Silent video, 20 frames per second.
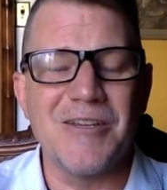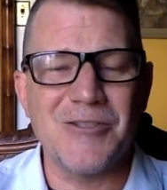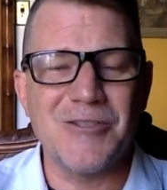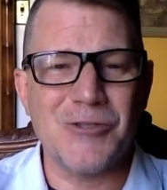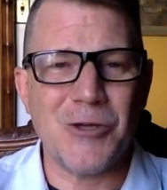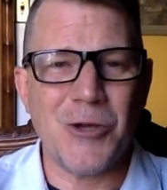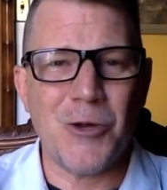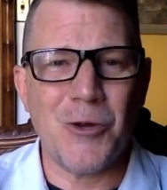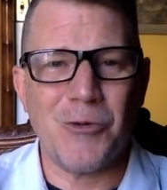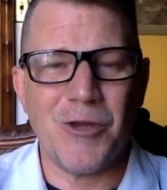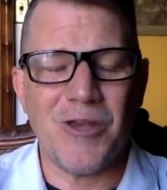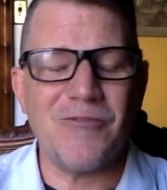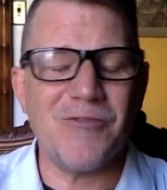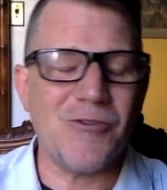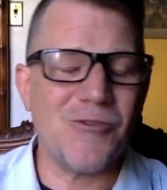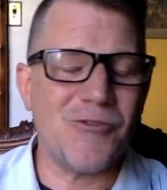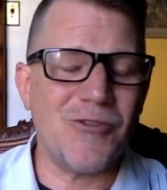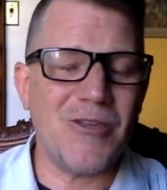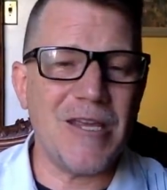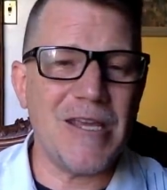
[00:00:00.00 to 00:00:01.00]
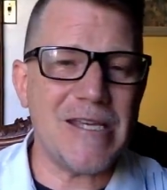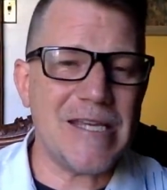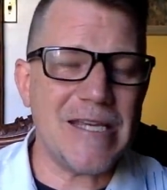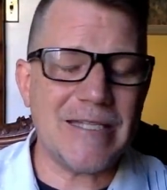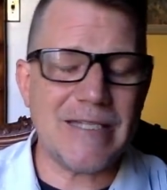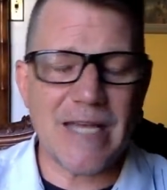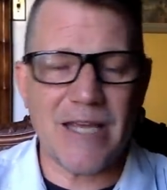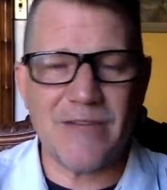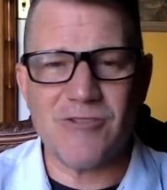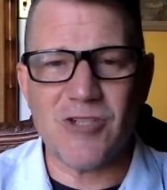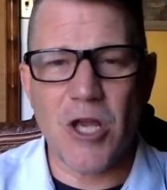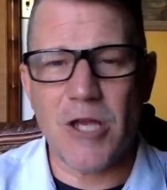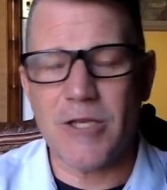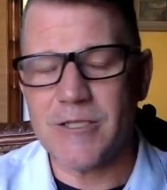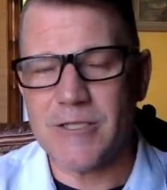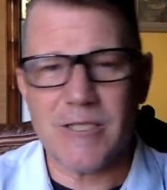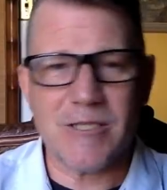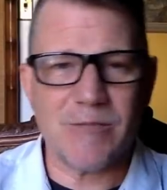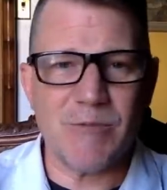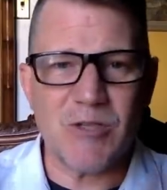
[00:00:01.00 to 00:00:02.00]
So if you're thinking Dave
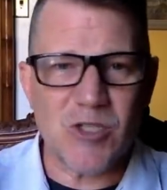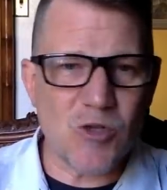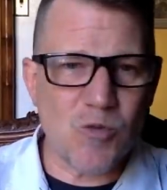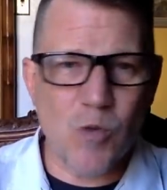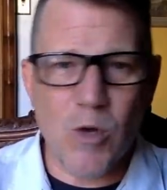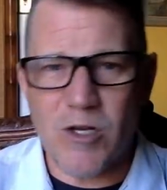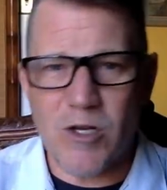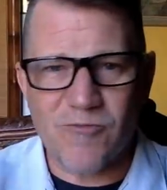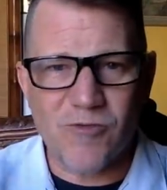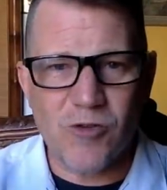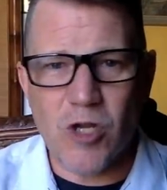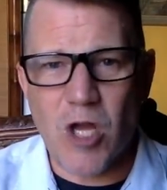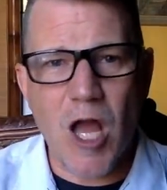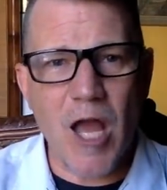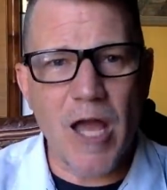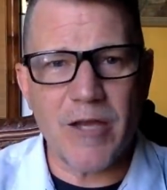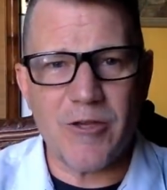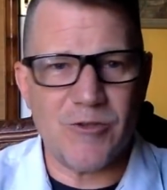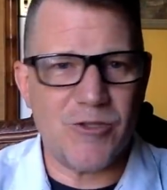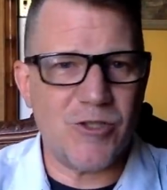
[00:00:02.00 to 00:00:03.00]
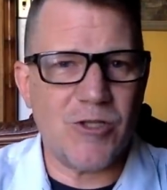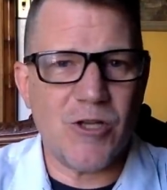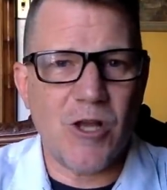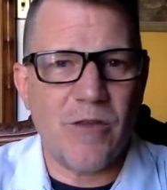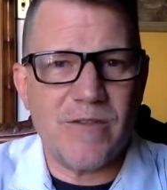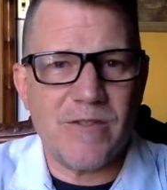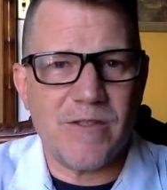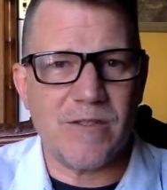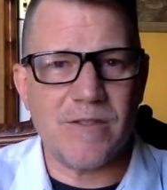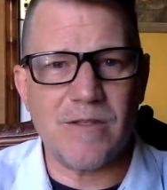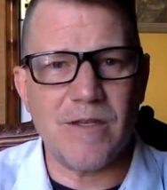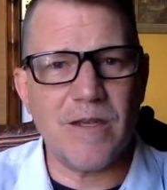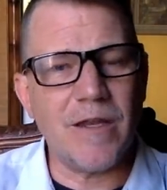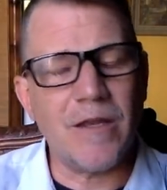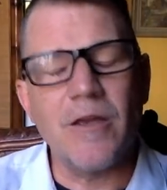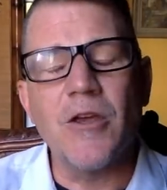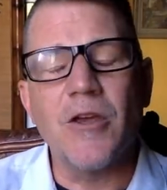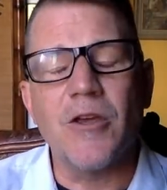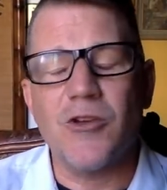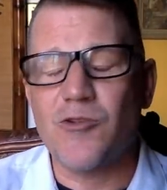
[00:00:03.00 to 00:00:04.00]
Johnson is Mr. Wonderful Guy who did all this
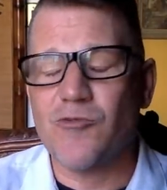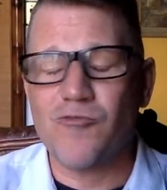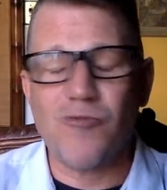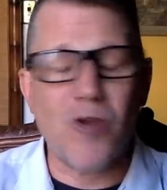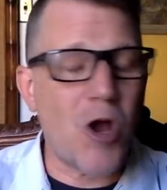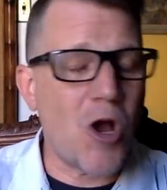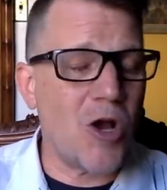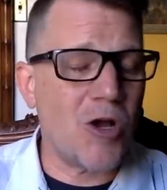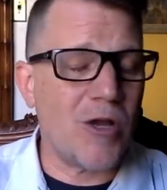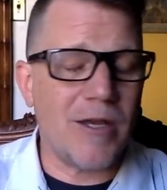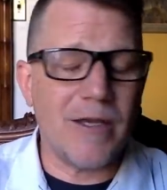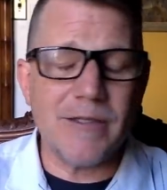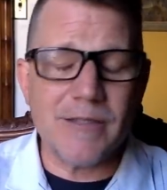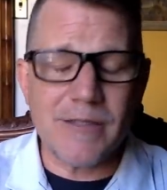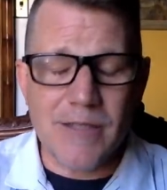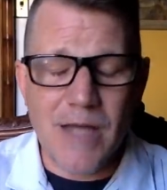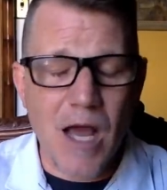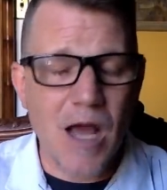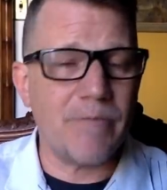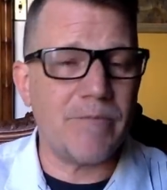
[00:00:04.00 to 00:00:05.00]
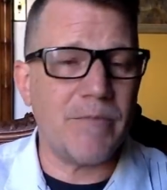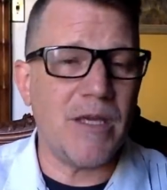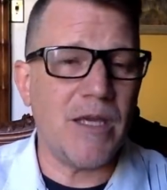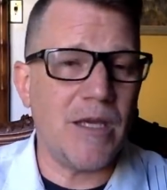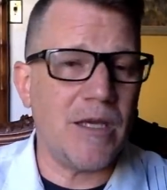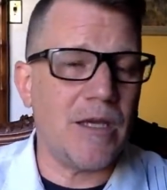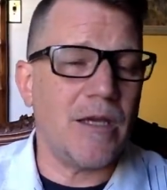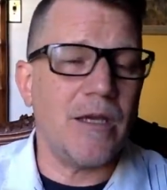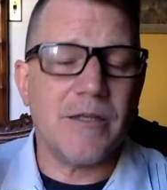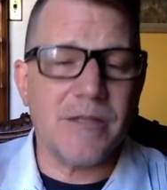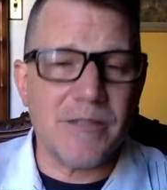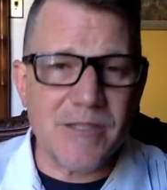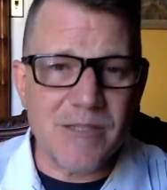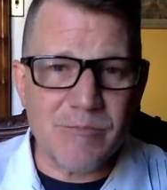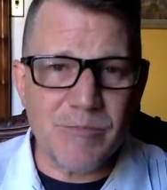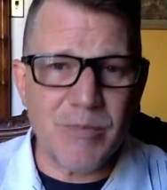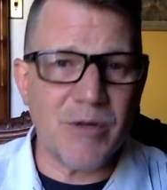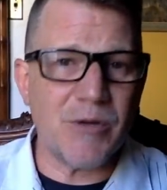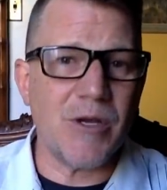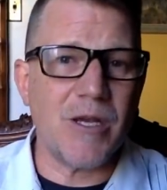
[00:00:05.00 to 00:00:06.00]
thing, you're wrong. It's not me. It is
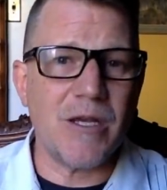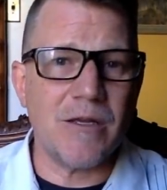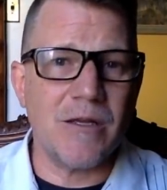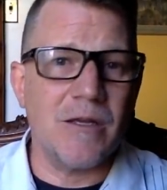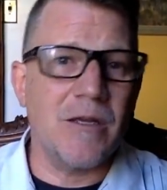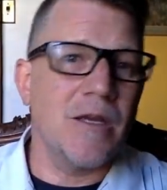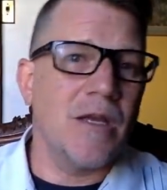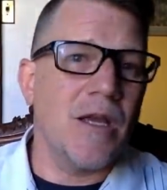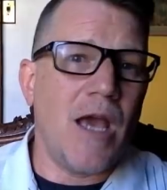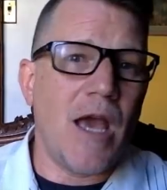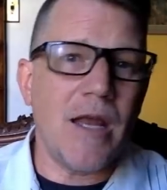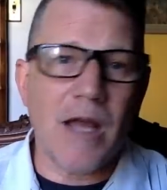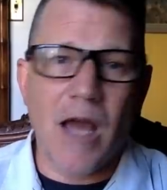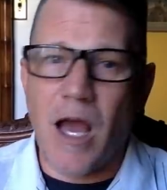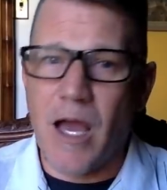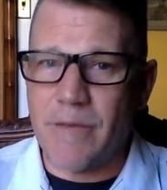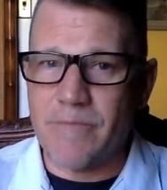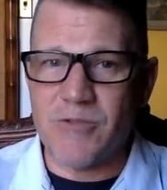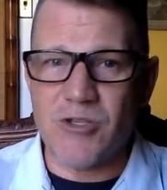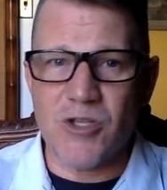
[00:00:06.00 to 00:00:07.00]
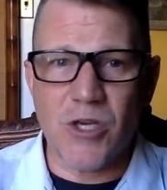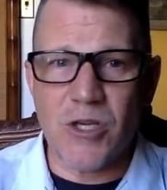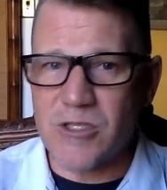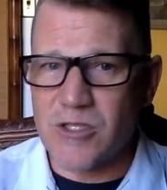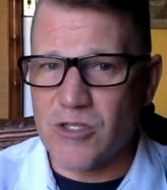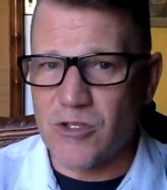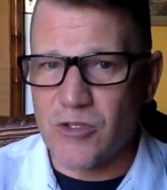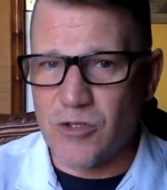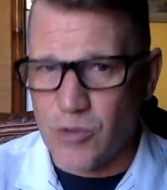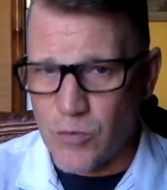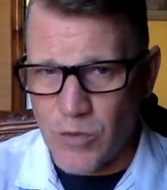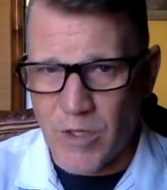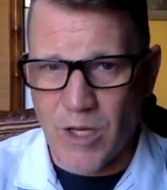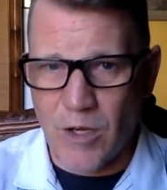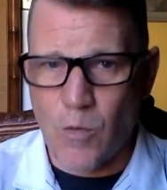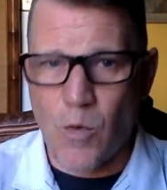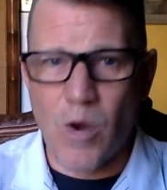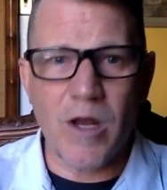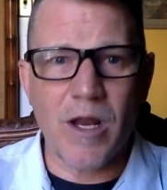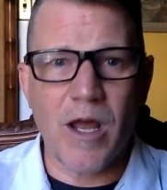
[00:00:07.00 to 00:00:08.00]
Spirit, and I'm just
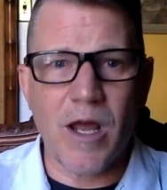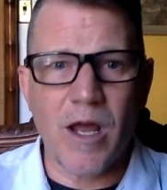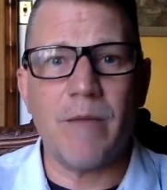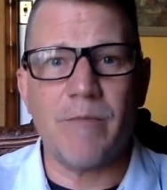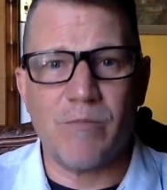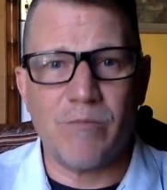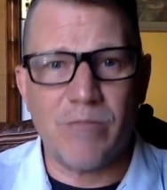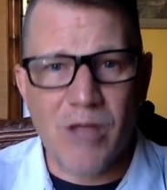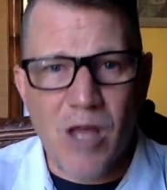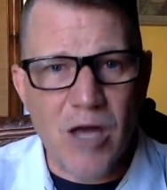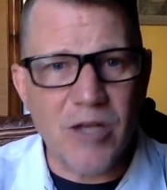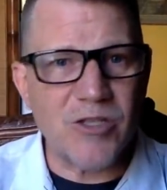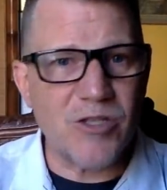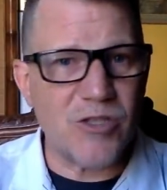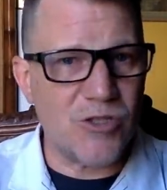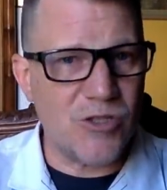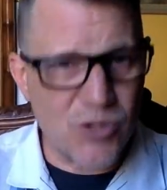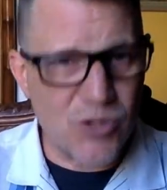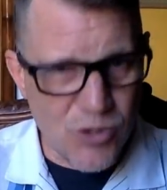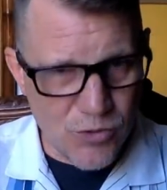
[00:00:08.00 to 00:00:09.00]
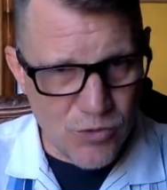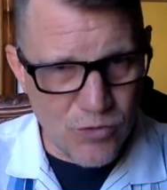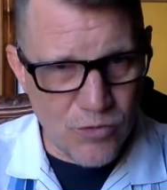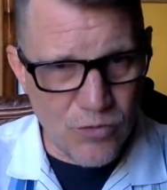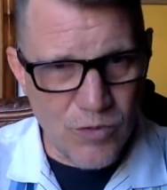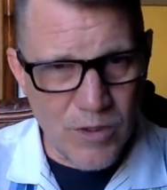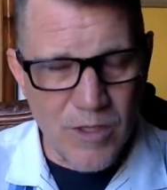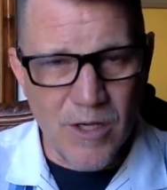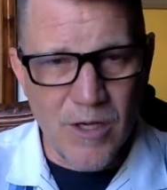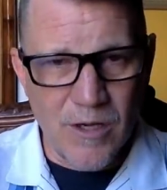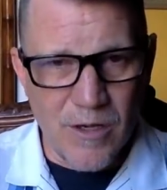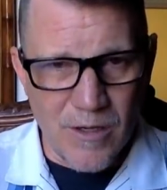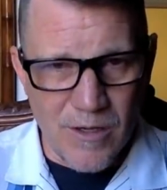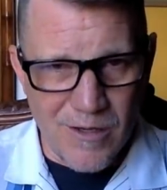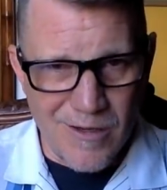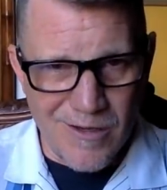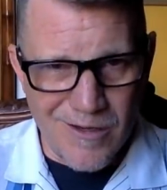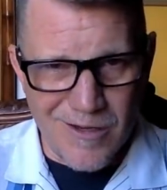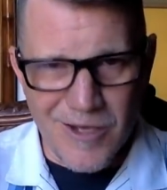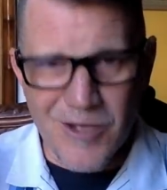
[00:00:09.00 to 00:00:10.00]
doing what I am obliged to do
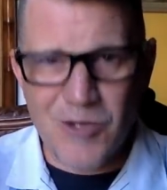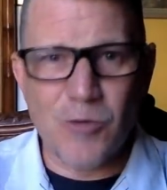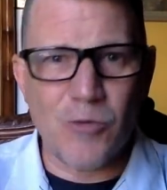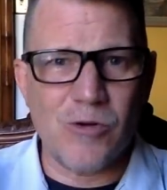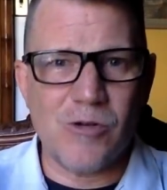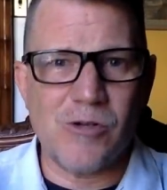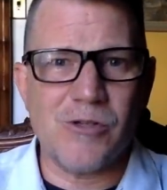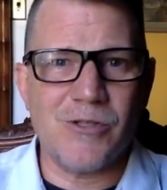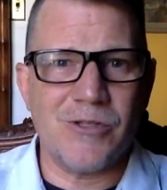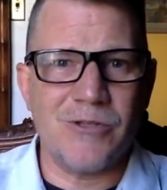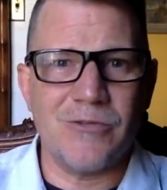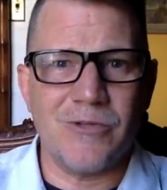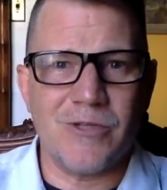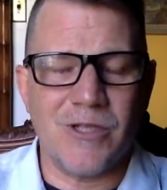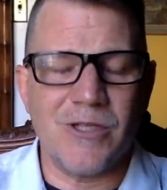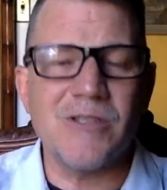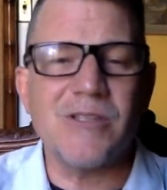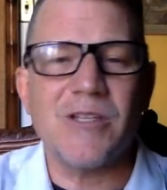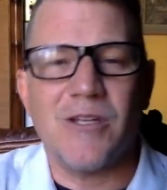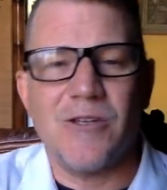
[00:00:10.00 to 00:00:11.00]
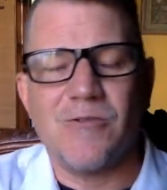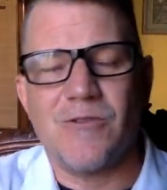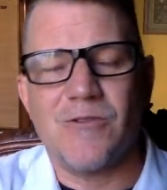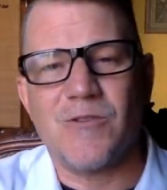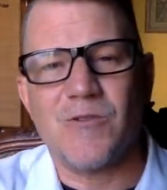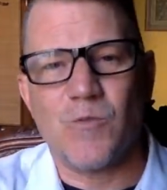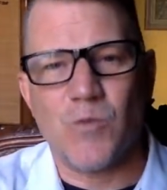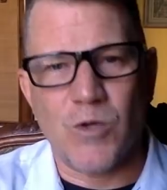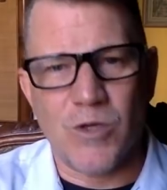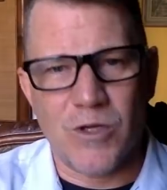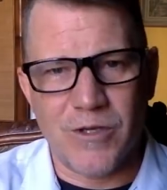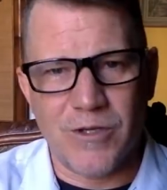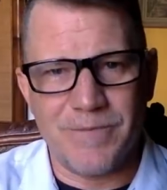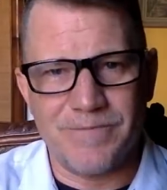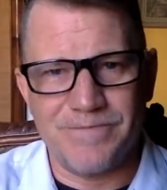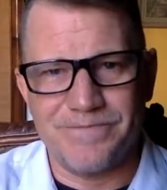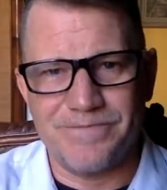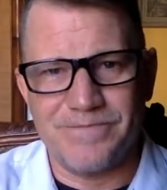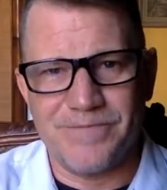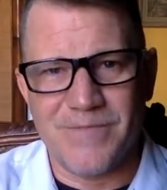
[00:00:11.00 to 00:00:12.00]
in order to continue this work.
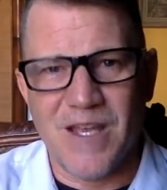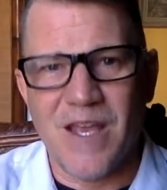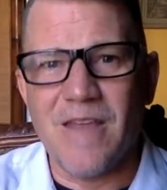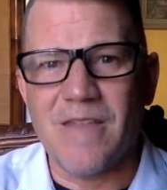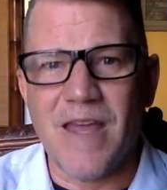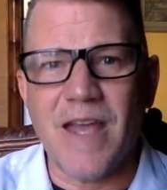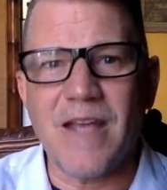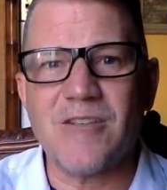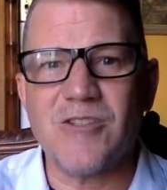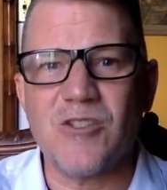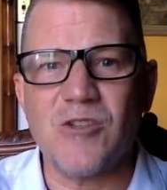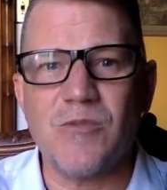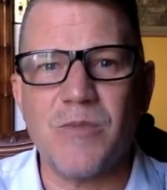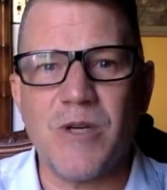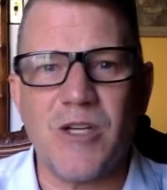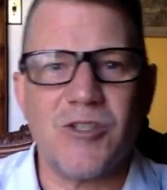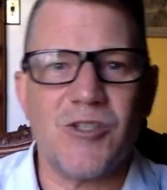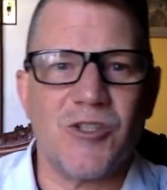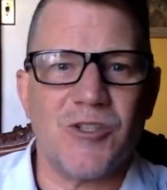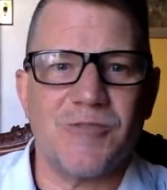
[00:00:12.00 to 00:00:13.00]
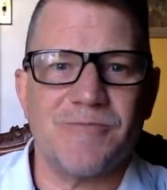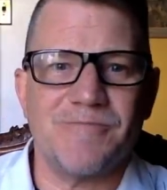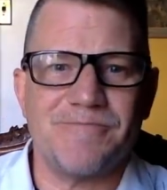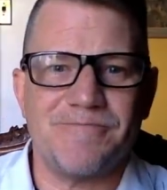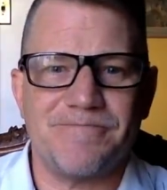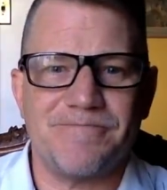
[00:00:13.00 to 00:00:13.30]
Thanks so much.